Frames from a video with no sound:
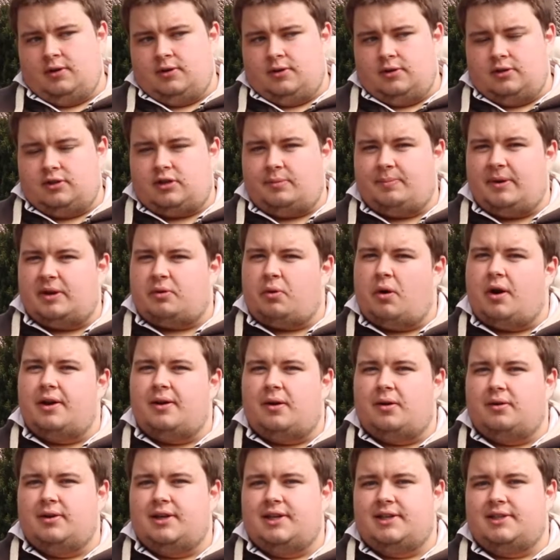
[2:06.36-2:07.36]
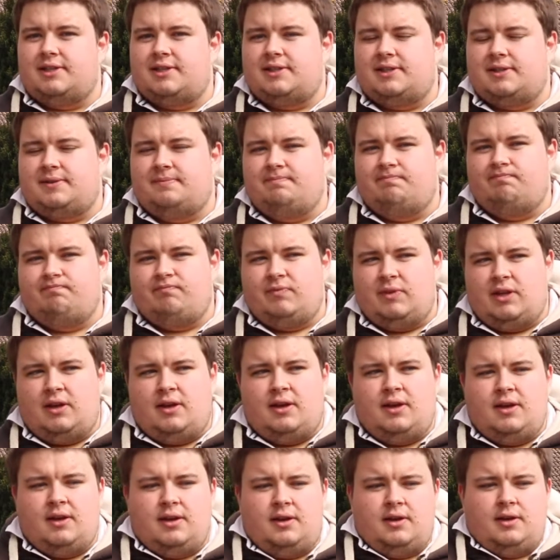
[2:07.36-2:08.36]
And to be quite honest,
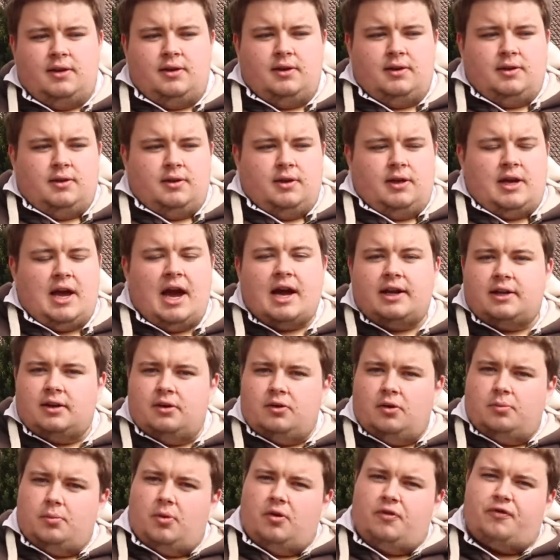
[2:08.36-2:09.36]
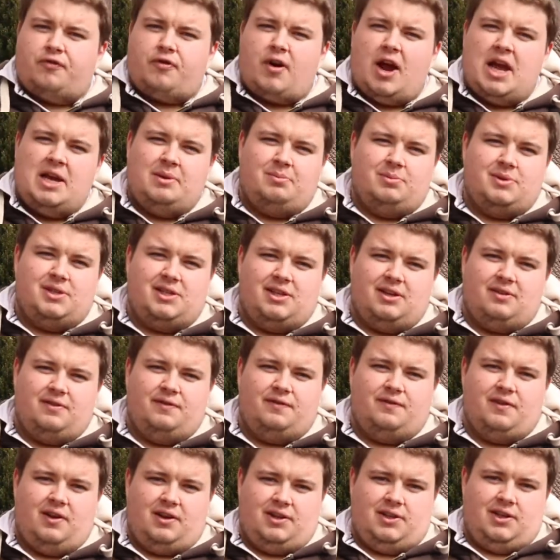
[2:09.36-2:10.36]
it had a lot more frames than
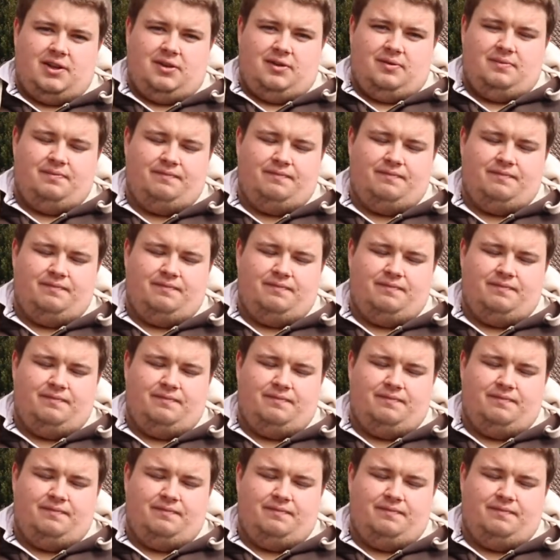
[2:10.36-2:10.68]
Flutter,